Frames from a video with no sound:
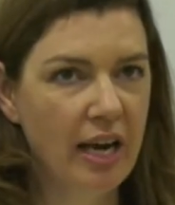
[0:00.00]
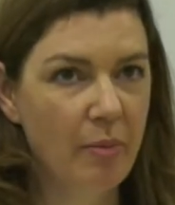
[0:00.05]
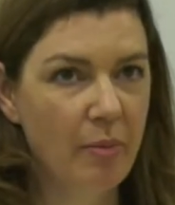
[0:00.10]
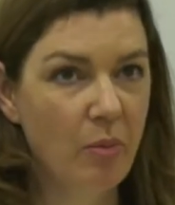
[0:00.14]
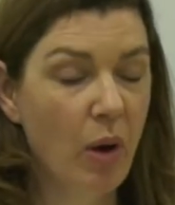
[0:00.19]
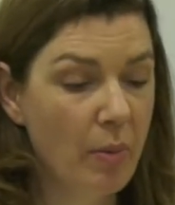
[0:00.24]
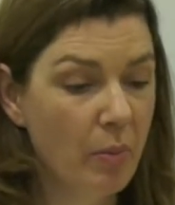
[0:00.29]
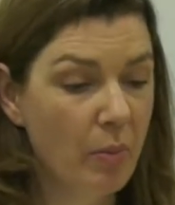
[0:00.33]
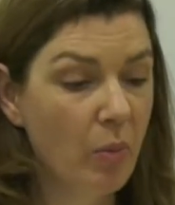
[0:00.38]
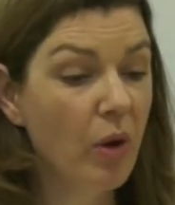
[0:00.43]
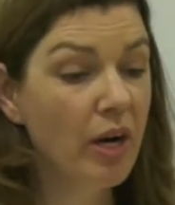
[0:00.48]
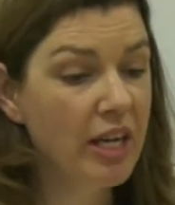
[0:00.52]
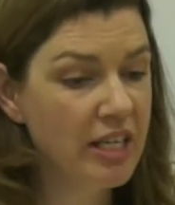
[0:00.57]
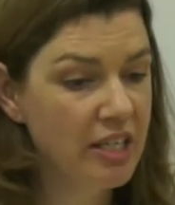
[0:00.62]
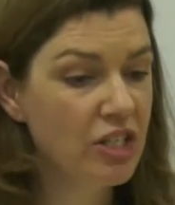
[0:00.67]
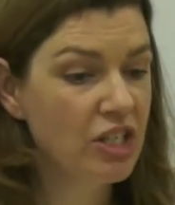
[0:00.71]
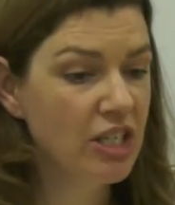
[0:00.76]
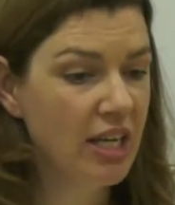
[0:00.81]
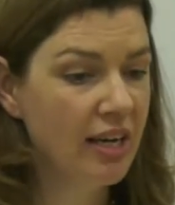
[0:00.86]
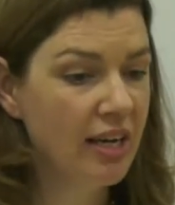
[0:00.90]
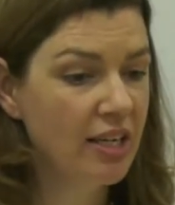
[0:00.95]
I'm wanting
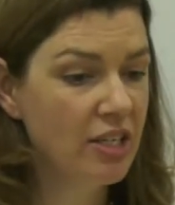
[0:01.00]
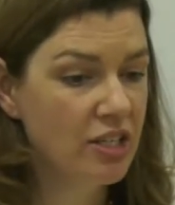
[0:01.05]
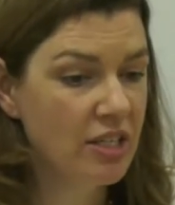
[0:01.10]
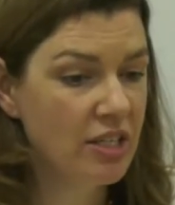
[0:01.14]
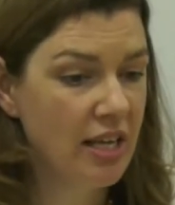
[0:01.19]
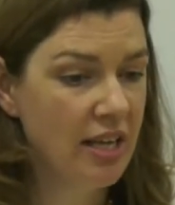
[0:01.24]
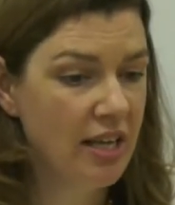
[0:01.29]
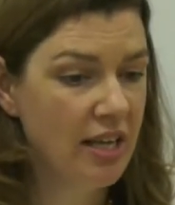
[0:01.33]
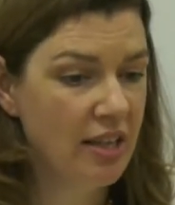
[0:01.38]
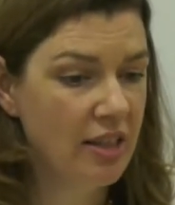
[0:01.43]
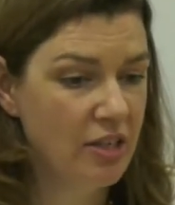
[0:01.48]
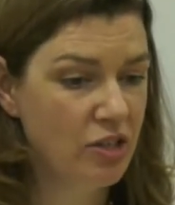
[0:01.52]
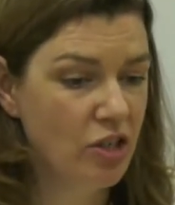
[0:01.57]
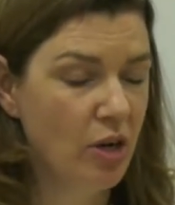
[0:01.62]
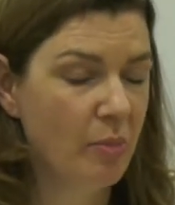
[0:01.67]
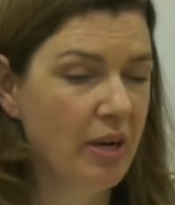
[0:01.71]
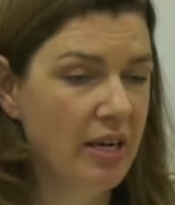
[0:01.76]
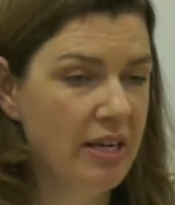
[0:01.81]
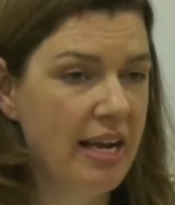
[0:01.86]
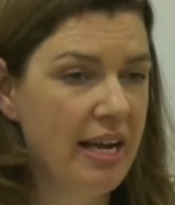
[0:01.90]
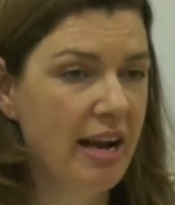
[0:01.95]
to challenge the
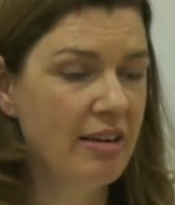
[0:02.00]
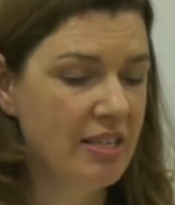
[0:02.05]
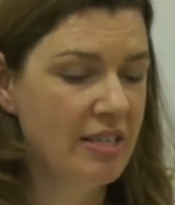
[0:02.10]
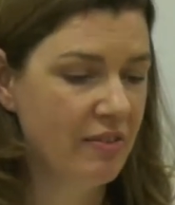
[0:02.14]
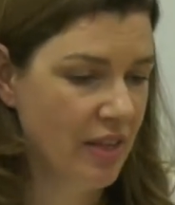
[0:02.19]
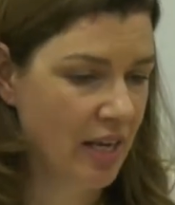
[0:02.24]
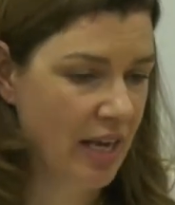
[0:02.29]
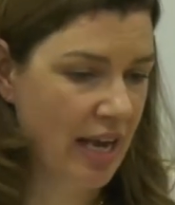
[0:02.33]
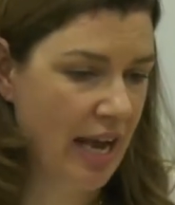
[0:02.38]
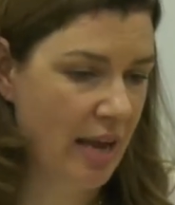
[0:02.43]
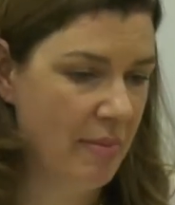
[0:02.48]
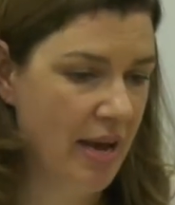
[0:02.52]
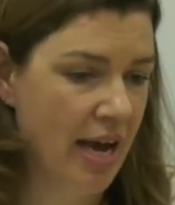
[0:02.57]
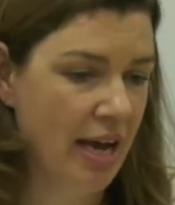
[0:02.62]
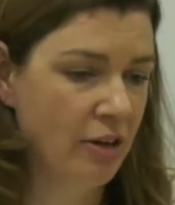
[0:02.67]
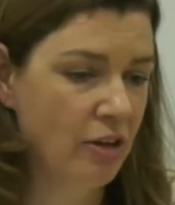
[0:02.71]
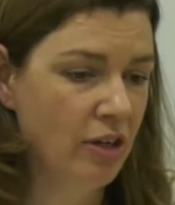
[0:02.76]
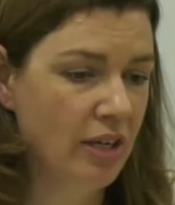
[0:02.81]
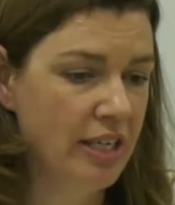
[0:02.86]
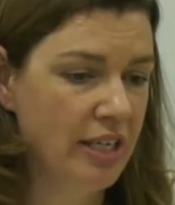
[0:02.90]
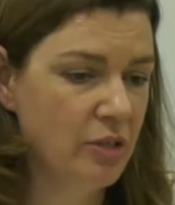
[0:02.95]
dominant narrative that came
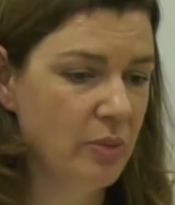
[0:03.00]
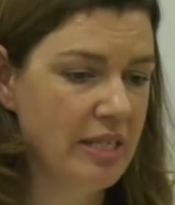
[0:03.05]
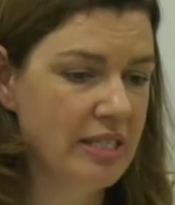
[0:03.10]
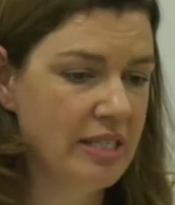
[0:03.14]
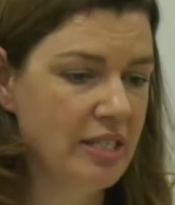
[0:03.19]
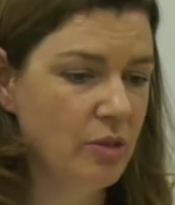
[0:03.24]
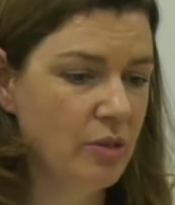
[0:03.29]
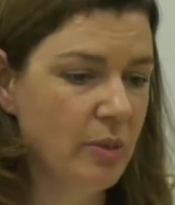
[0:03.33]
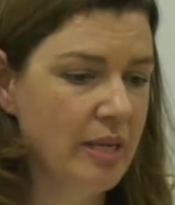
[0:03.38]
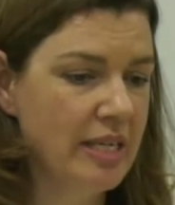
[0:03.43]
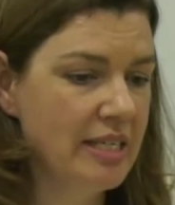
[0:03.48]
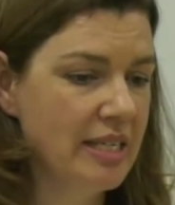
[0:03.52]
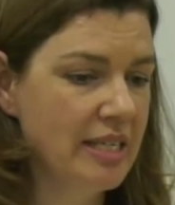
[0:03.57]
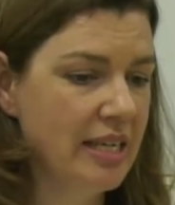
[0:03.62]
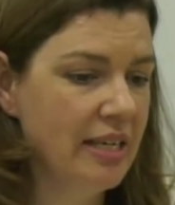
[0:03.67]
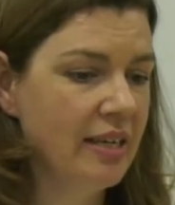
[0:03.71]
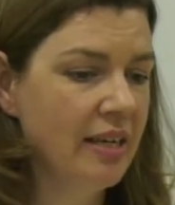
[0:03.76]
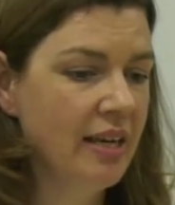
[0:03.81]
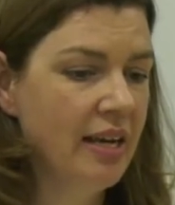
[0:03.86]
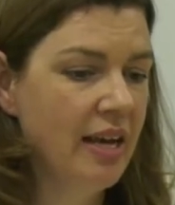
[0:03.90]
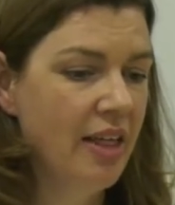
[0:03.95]
out in early
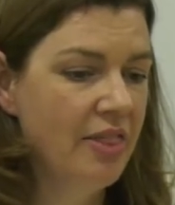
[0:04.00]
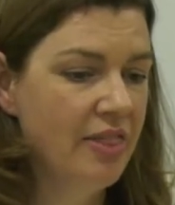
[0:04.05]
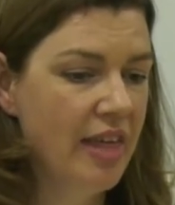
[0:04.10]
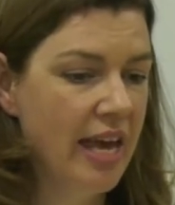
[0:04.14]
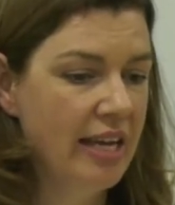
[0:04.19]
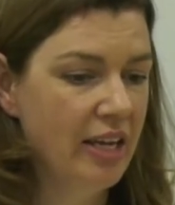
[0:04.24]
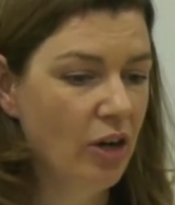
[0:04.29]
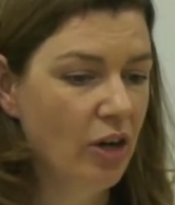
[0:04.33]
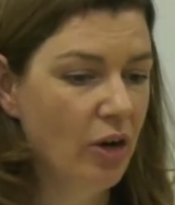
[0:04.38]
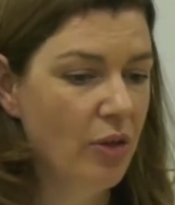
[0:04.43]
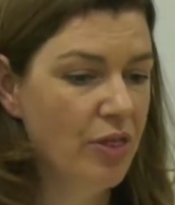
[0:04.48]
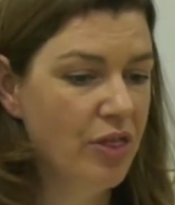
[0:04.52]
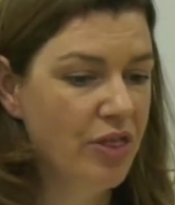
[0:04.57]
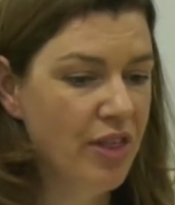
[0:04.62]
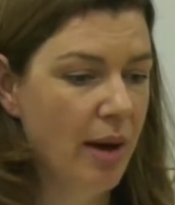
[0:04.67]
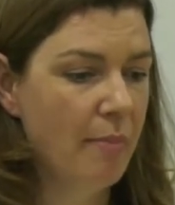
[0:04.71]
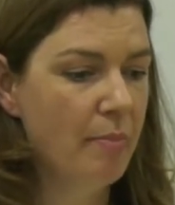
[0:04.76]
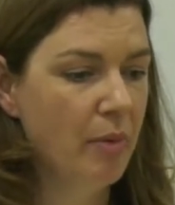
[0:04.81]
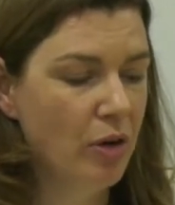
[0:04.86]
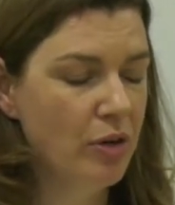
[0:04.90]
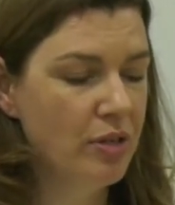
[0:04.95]
2020 that,
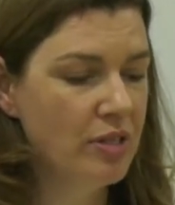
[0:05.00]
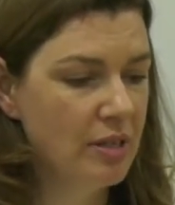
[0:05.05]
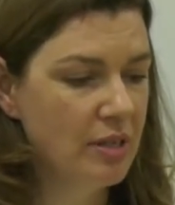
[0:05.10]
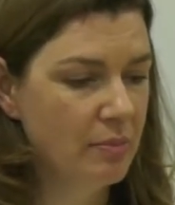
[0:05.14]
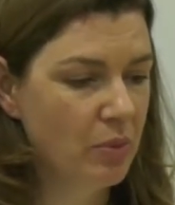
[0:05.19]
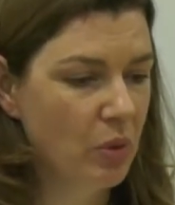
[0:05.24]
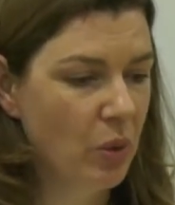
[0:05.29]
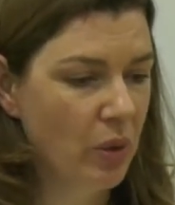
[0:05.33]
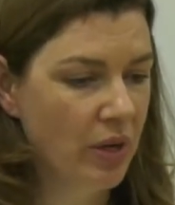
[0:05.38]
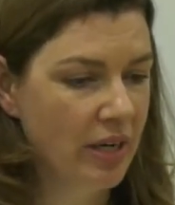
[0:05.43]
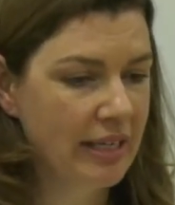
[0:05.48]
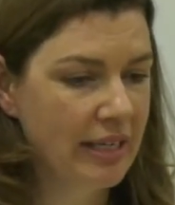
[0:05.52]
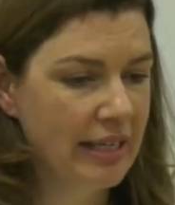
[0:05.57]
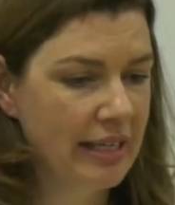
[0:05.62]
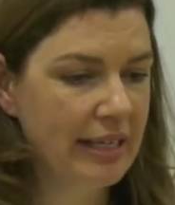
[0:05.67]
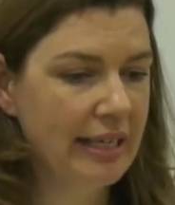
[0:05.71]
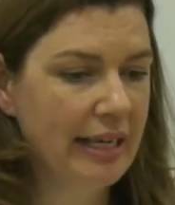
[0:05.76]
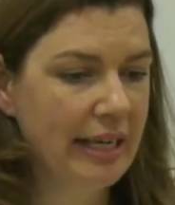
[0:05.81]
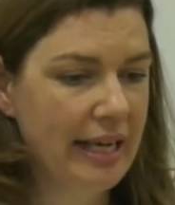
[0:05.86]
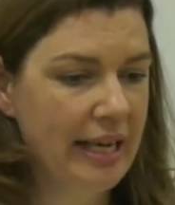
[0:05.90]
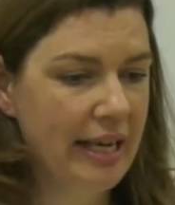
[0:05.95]
the most important,
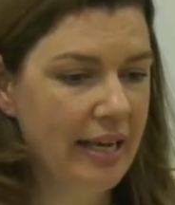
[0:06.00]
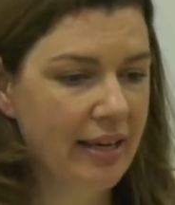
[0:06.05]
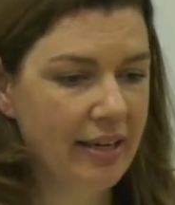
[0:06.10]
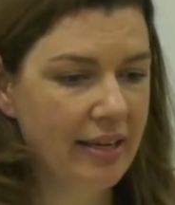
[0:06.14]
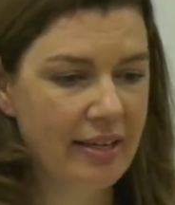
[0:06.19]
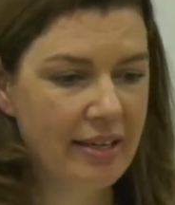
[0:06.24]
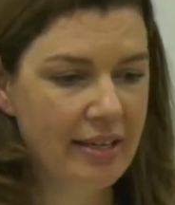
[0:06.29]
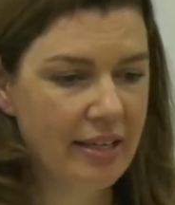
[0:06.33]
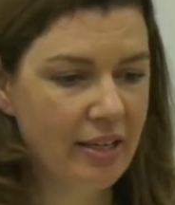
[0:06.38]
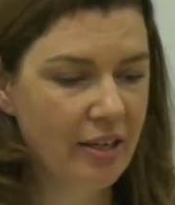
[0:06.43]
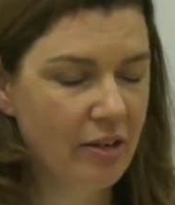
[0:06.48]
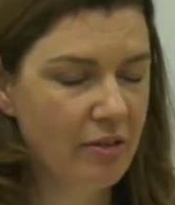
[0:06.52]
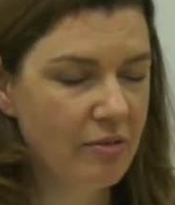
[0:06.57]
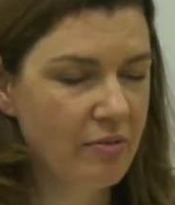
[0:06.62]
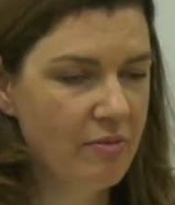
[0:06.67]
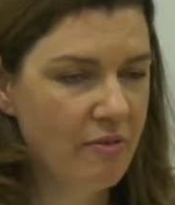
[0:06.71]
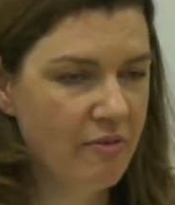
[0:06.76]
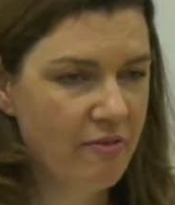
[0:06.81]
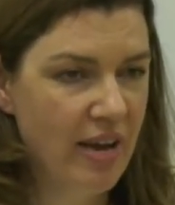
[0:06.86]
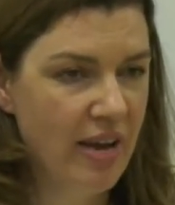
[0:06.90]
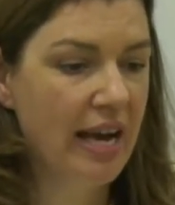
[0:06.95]
clear,
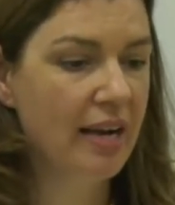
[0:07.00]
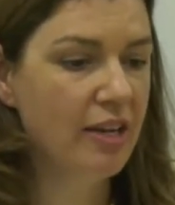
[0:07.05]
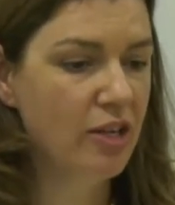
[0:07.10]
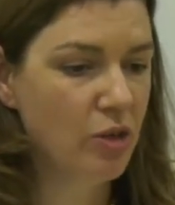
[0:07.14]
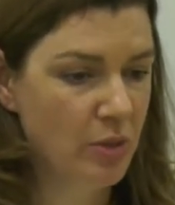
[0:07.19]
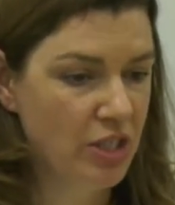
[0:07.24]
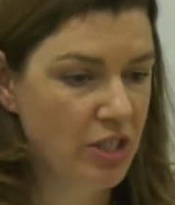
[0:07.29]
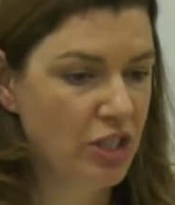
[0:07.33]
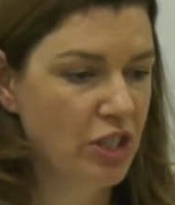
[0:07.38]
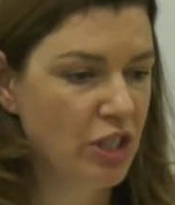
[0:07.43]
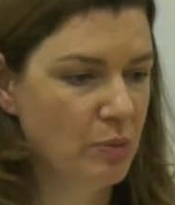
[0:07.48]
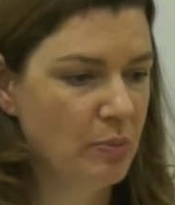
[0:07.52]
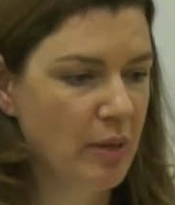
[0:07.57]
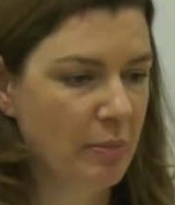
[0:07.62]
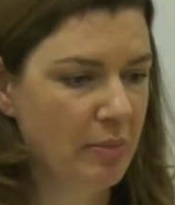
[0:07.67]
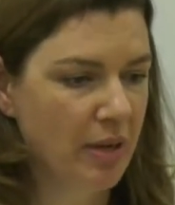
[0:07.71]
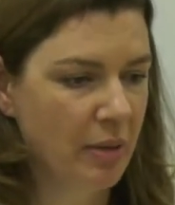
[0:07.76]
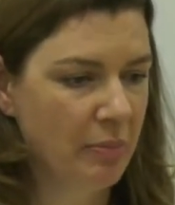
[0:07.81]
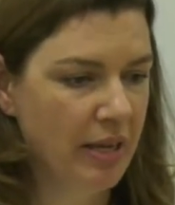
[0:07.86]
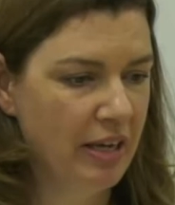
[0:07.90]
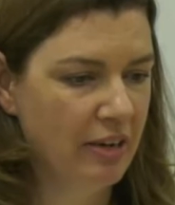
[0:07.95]
value was just
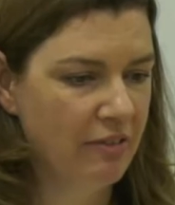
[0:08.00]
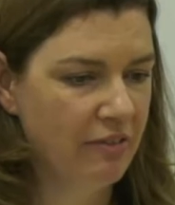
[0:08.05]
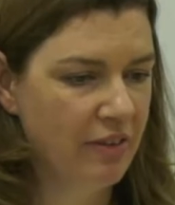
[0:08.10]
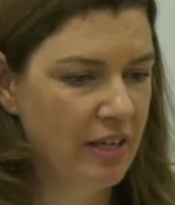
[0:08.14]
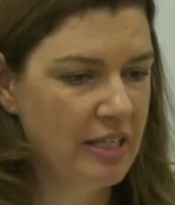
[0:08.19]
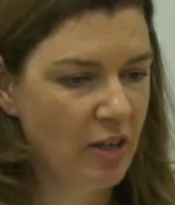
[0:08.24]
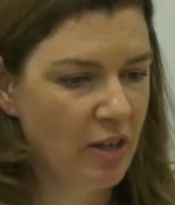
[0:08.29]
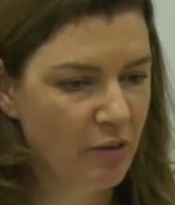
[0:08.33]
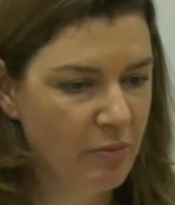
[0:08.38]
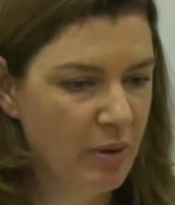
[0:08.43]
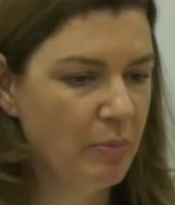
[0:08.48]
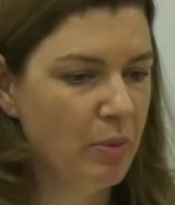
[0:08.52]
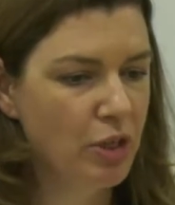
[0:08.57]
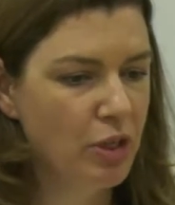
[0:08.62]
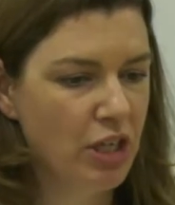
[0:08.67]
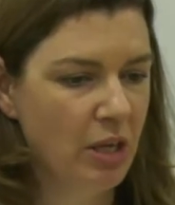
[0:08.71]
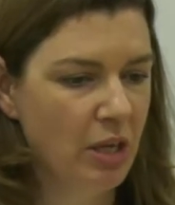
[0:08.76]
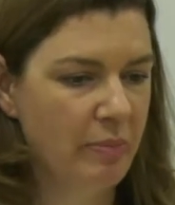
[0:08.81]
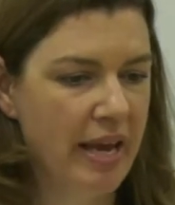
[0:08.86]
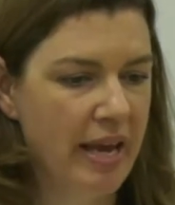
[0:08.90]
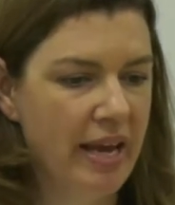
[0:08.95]
public benefit. So I've been
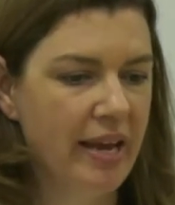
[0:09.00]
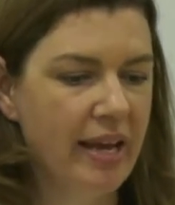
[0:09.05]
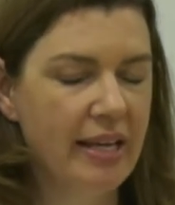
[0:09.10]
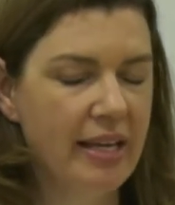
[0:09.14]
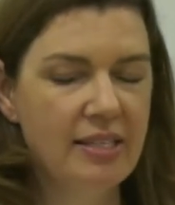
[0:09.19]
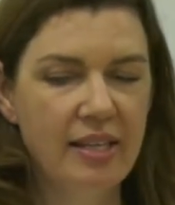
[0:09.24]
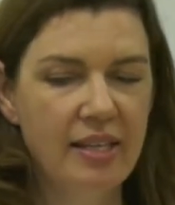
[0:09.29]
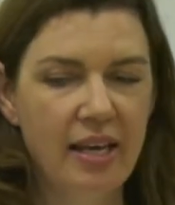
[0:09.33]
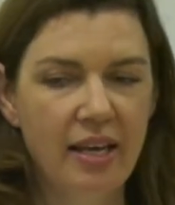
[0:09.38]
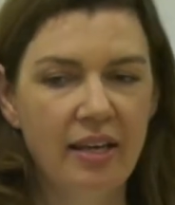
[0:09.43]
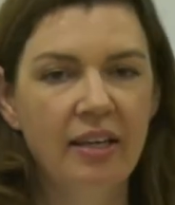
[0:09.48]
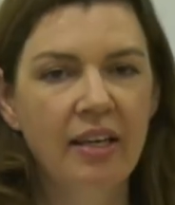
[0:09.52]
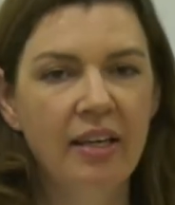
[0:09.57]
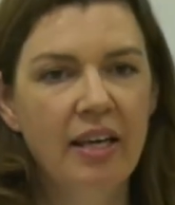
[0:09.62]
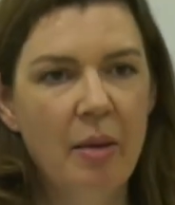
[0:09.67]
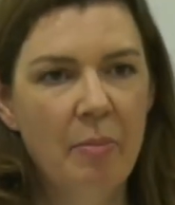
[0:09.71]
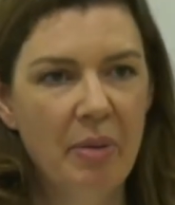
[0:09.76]
pushing back against that.